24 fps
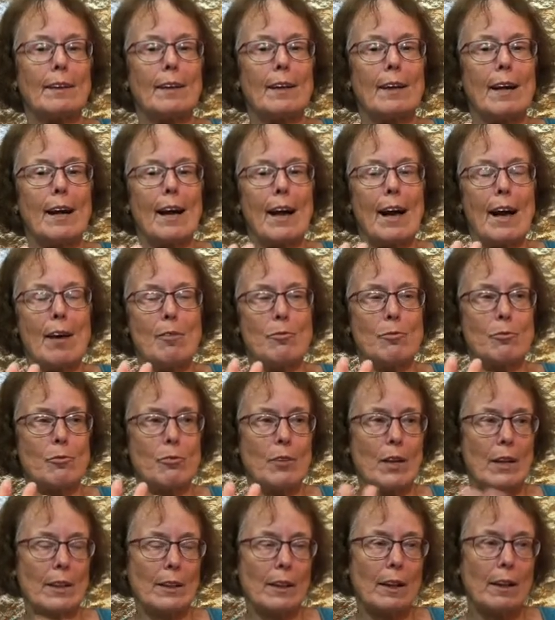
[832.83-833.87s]
have
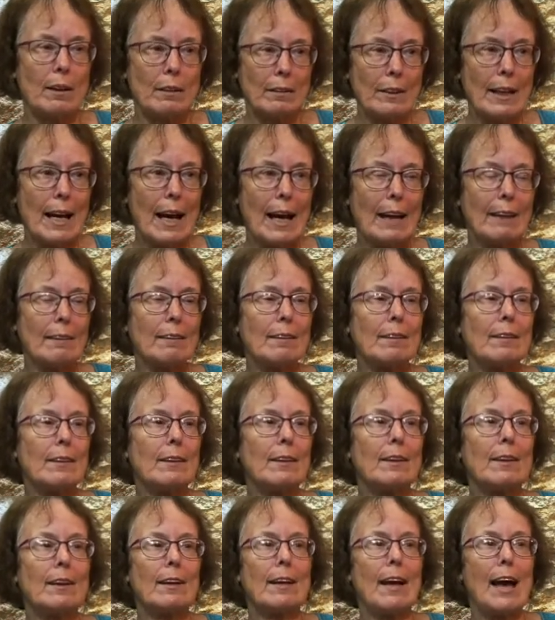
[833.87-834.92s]
very unhealthy
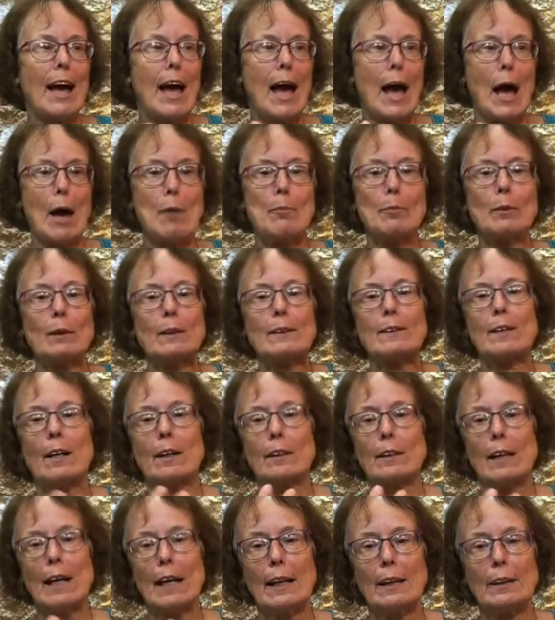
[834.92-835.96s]
habits,
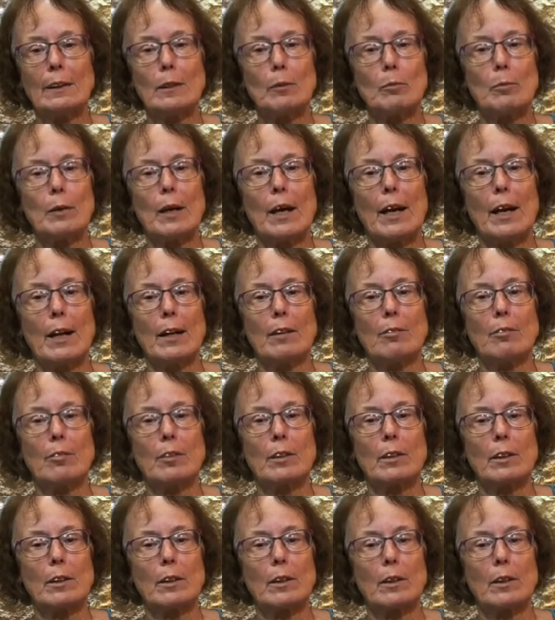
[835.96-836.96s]
unhealthy behavior,